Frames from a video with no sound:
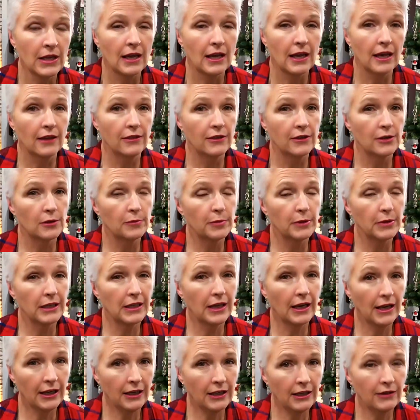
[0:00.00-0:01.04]
and their
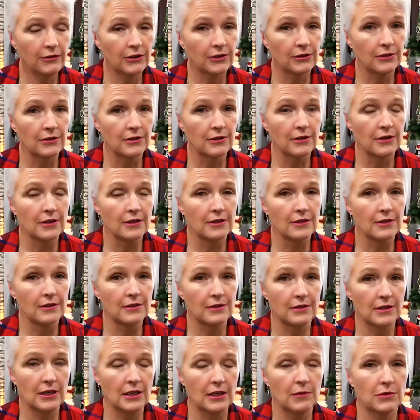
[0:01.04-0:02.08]
behavior
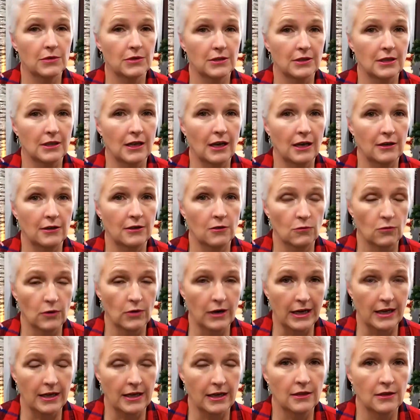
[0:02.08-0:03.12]
seems to get
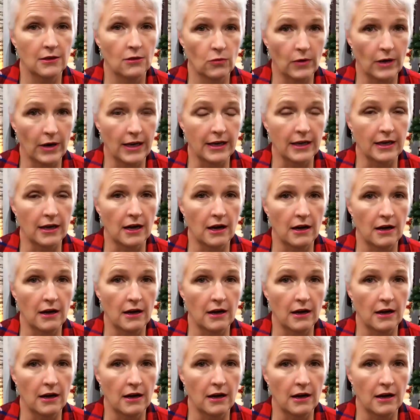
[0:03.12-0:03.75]
in the way